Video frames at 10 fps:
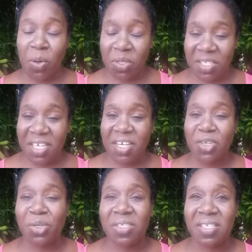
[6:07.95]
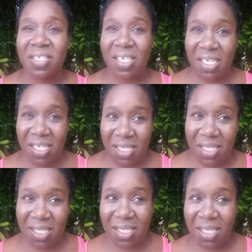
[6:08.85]
putting your
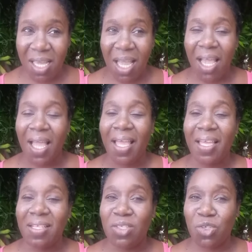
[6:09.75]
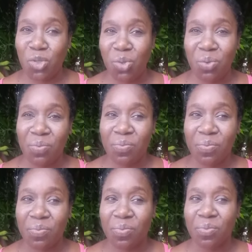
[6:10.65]
seeds into
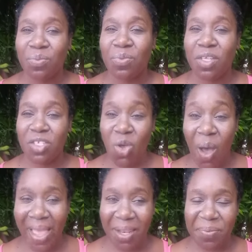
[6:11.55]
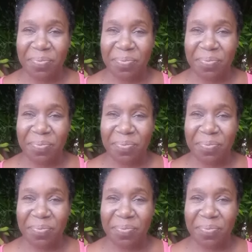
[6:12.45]
the soil.